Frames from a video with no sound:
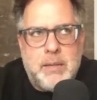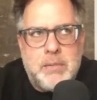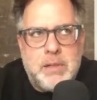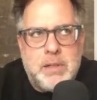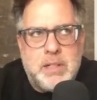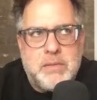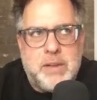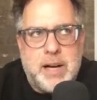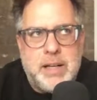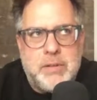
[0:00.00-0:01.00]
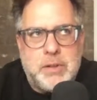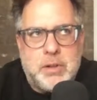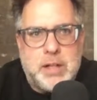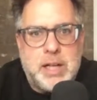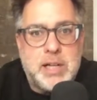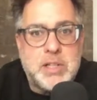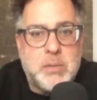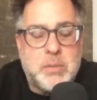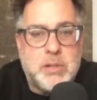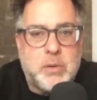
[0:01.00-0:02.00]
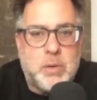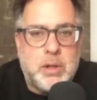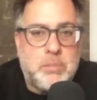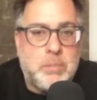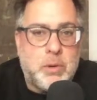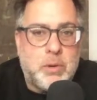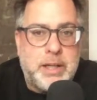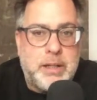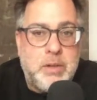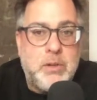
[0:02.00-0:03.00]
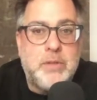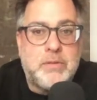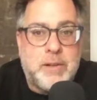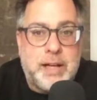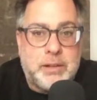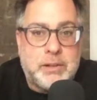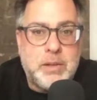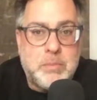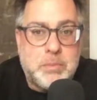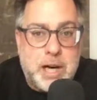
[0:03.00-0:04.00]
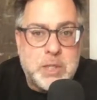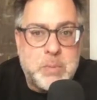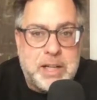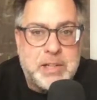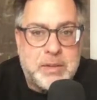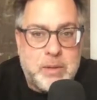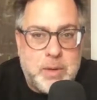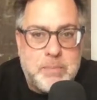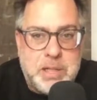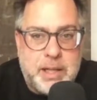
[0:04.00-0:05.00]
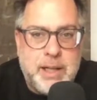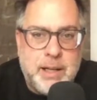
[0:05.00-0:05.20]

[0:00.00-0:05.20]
define if you're a customer or a new-to-file prospect on the website,